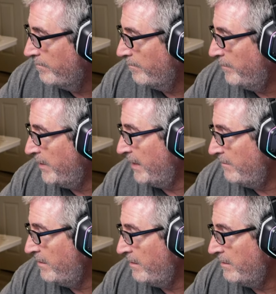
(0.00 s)
But
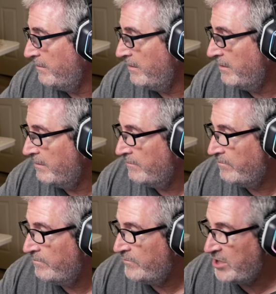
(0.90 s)
the
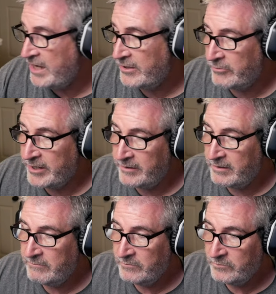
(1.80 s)
Shadowrunner
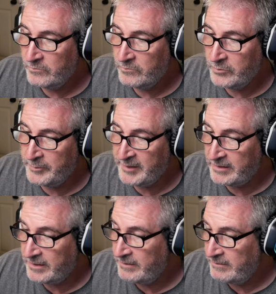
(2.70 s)
will be good.